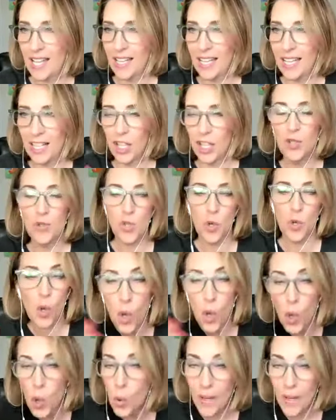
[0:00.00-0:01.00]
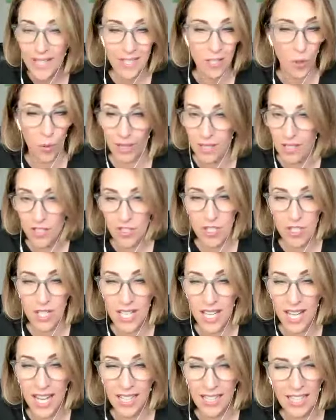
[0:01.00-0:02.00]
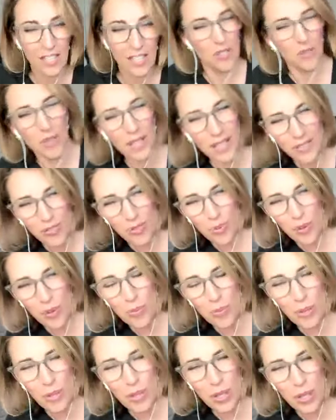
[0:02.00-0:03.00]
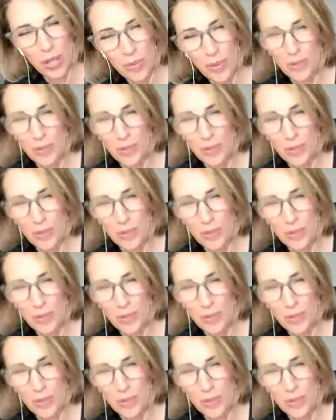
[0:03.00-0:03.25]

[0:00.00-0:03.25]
Like, who's always questioning, like, do I have a problem?